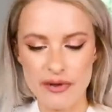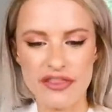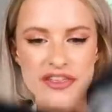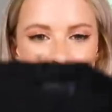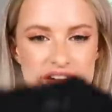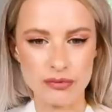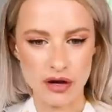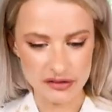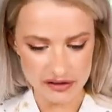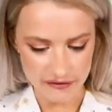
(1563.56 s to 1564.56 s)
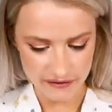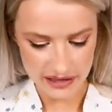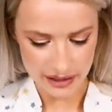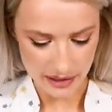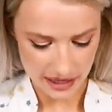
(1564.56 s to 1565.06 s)
But these ones, I
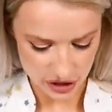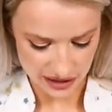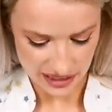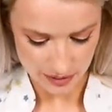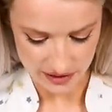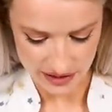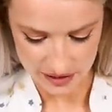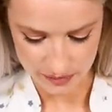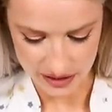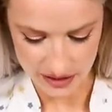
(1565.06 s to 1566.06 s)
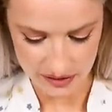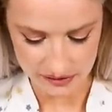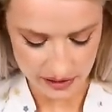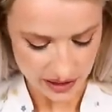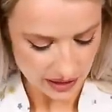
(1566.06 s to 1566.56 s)
feel I might actually keep these
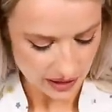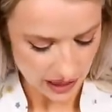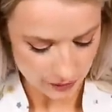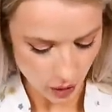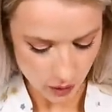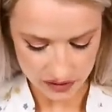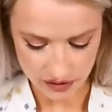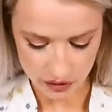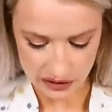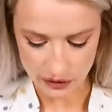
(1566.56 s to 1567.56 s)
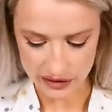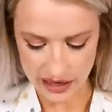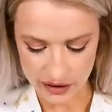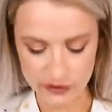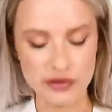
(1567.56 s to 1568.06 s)
because I'm always on the
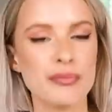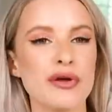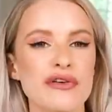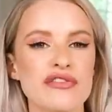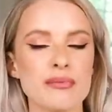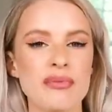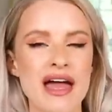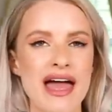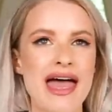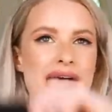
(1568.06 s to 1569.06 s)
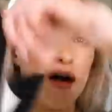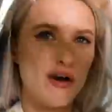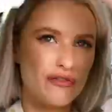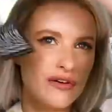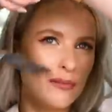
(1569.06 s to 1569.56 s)
lookout for the perfect pair
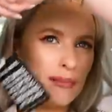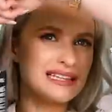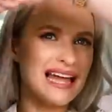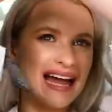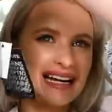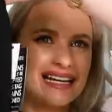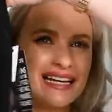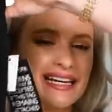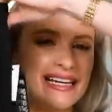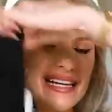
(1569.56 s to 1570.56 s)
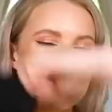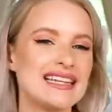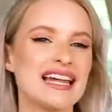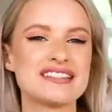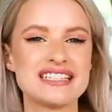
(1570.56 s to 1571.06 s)
of black
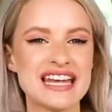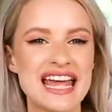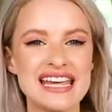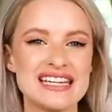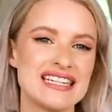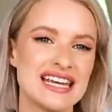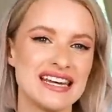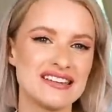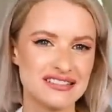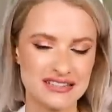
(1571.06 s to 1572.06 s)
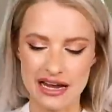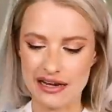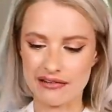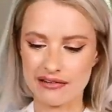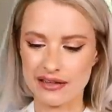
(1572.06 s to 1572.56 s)
elasticated
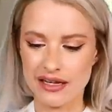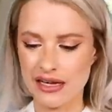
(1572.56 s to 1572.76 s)
style